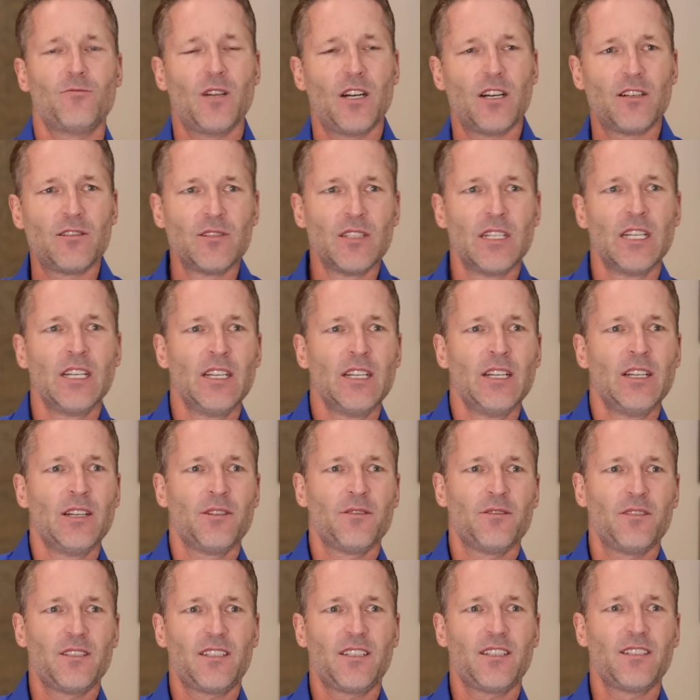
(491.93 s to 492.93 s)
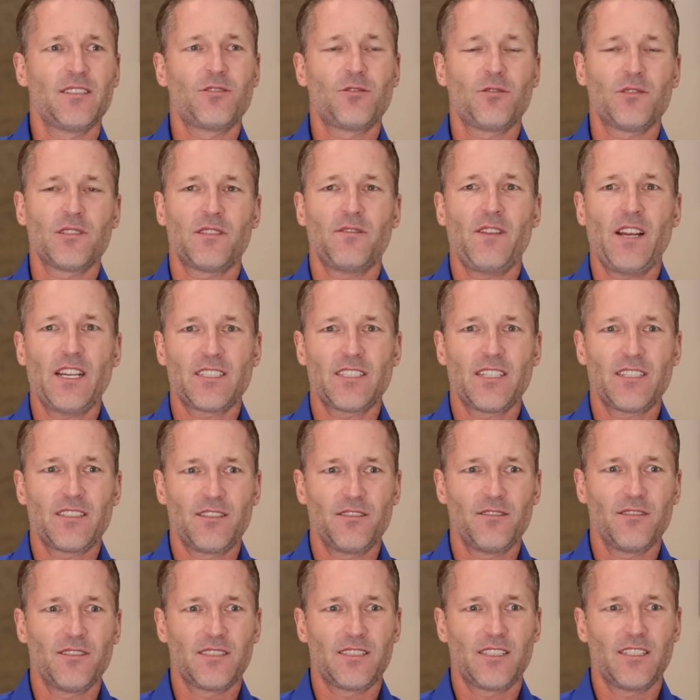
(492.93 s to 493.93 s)
Well, what the tools of access
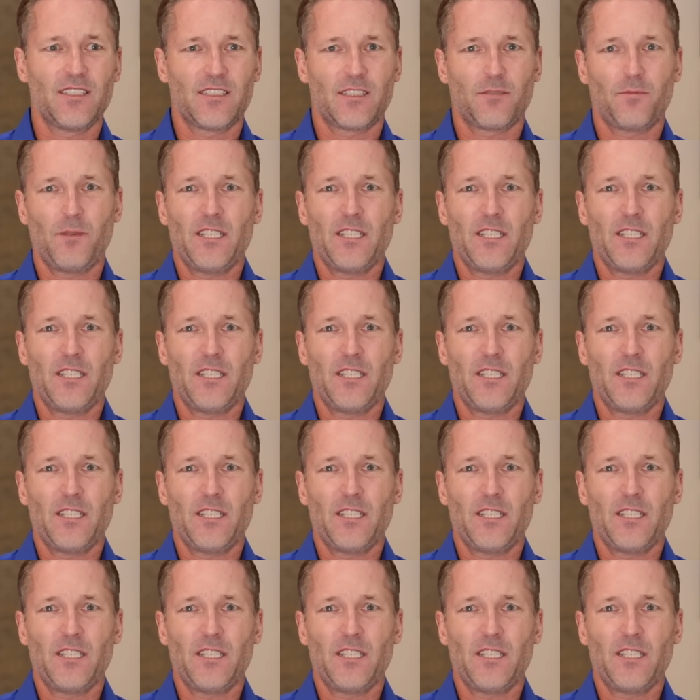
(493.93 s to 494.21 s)
do is it's